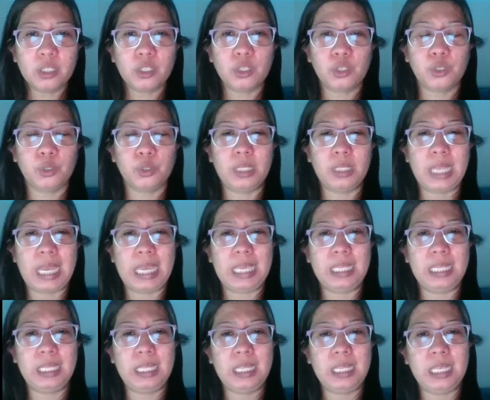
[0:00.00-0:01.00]
should
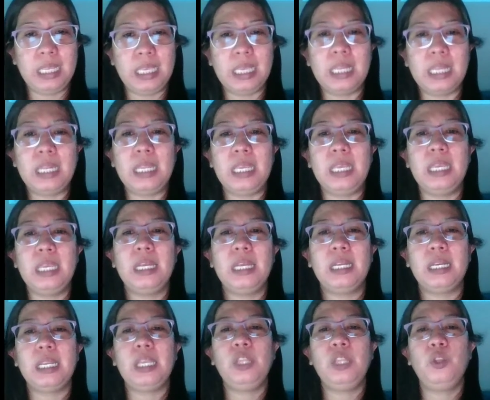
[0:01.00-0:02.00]
ideally
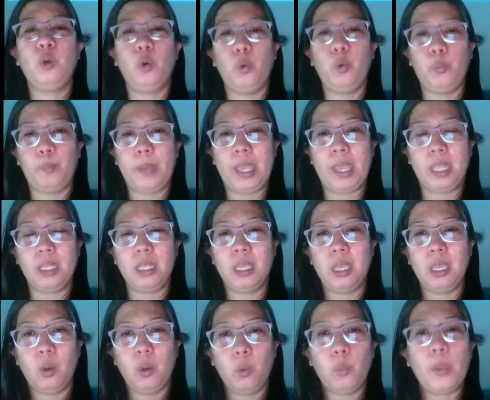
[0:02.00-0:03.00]
read open
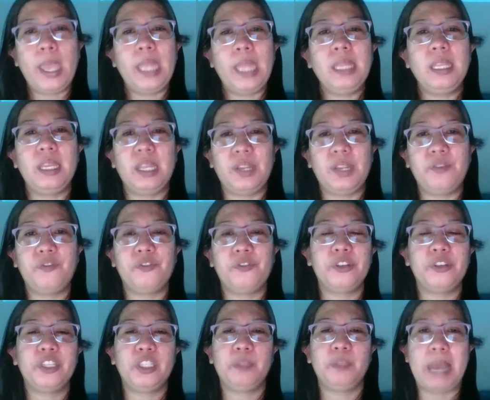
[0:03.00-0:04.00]
when
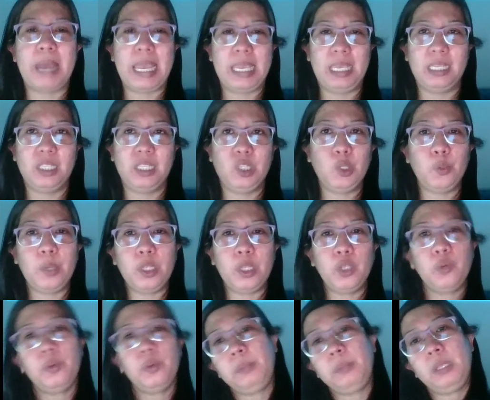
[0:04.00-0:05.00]
reversed biased. So what
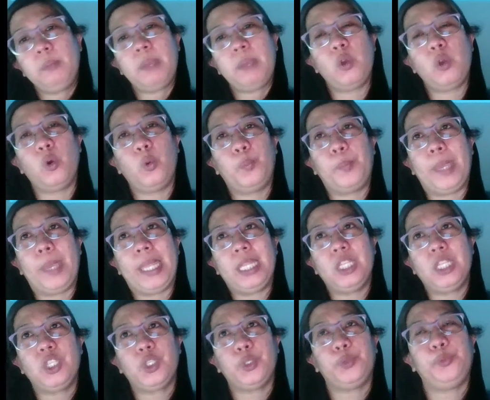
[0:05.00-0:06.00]
do we mean by
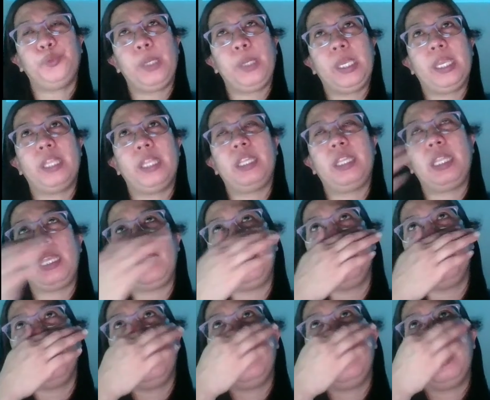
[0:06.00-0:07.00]
open? So we can
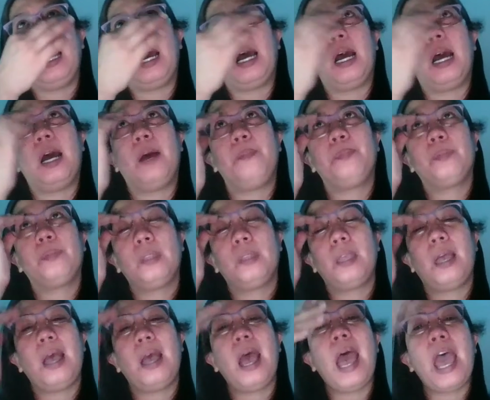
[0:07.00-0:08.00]
read a
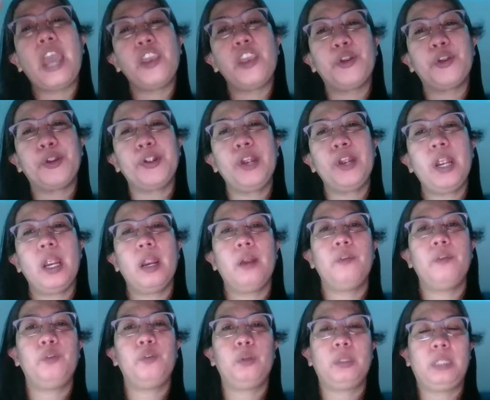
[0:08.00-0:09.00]
higher
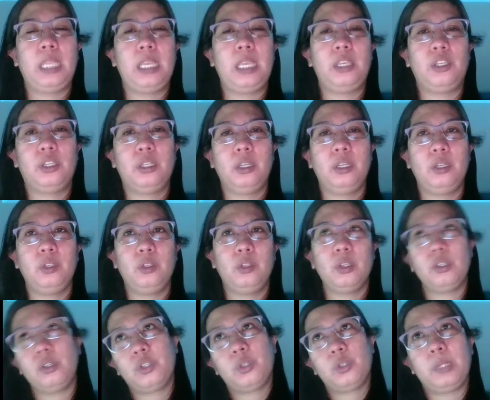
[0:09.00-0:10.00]
voltage. So
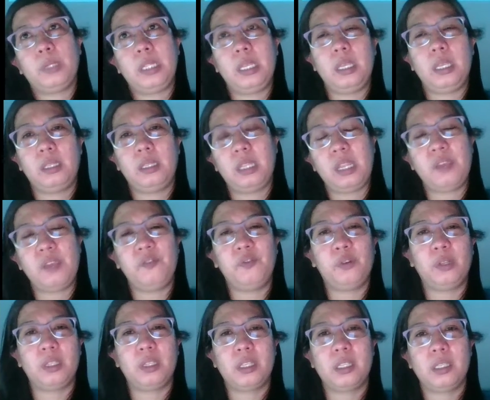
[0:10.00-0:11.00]
usually 3
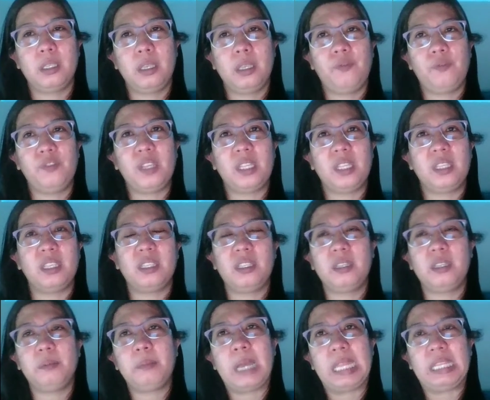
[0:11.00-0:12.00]
volts if that is
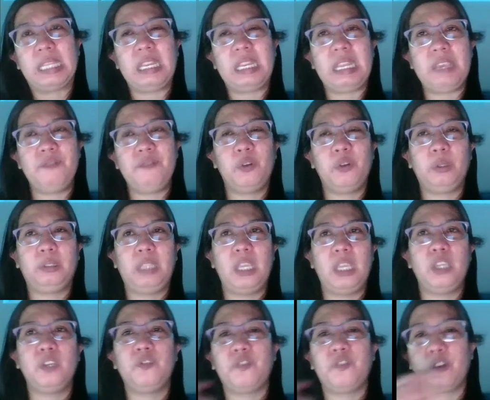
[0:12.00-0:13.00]
the battery
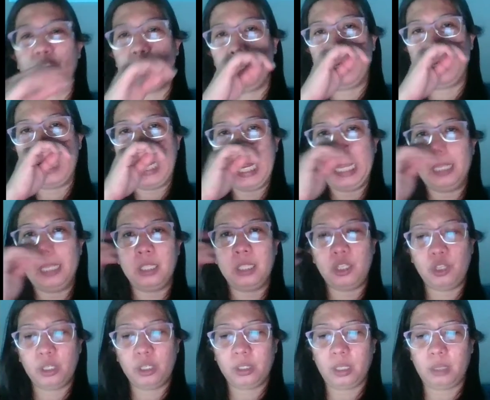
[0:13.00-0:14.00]
voltage for your
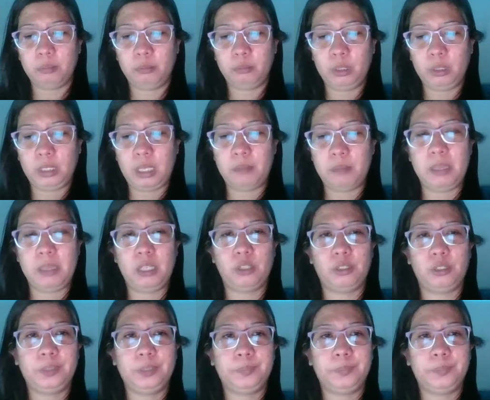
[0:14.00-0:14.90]
digital multimeter.